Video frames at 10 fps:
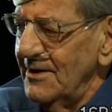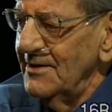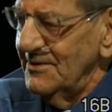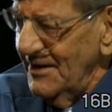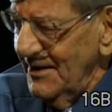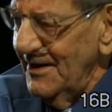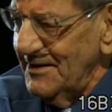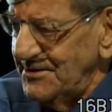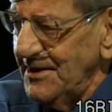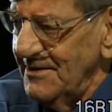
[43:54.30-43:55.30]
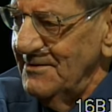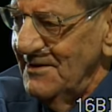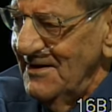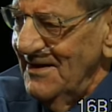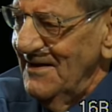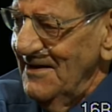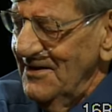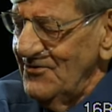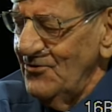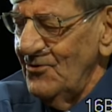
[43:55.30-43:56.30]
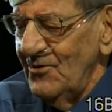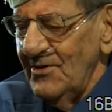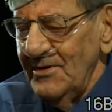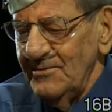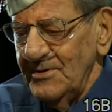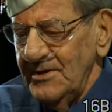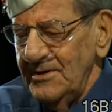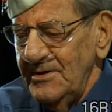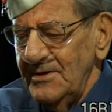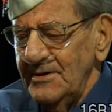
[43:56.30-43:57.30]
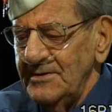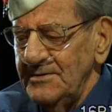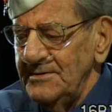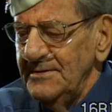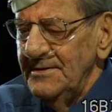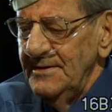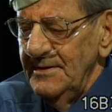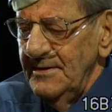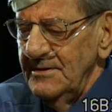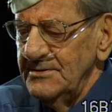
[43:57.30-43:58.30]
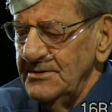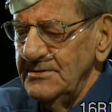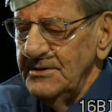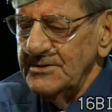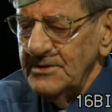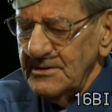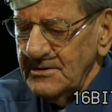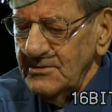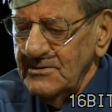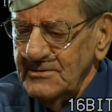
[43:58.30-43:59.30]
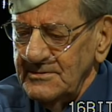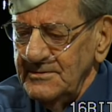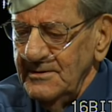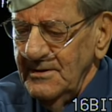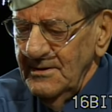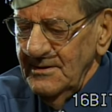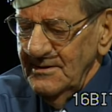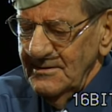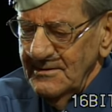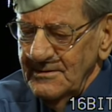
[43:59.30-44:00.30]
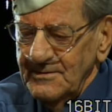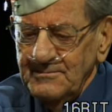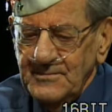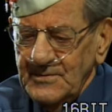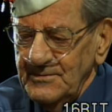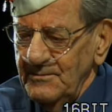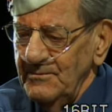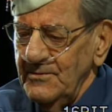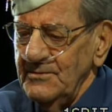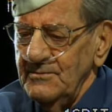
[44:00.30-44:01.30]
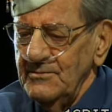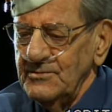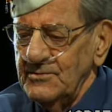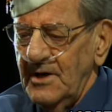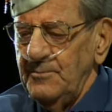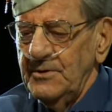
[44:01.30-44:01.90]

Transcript: had a ticket. So I went in there, and gee, there's our colonel, and, and a couple of caps